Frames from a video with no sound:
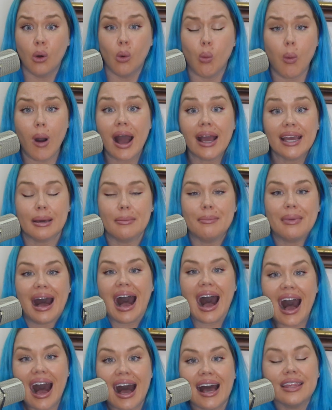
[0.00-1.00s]
Why am
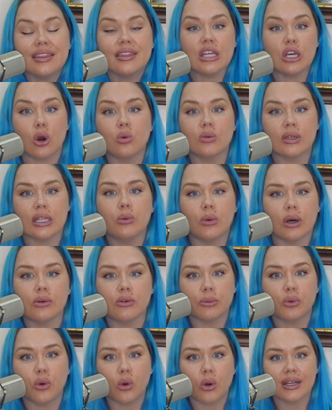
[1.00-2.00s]
I the only one
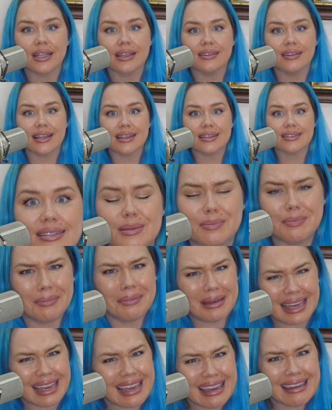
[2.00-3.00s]
reporting this?
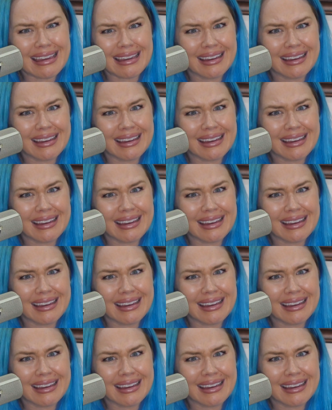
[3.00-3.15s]
Me?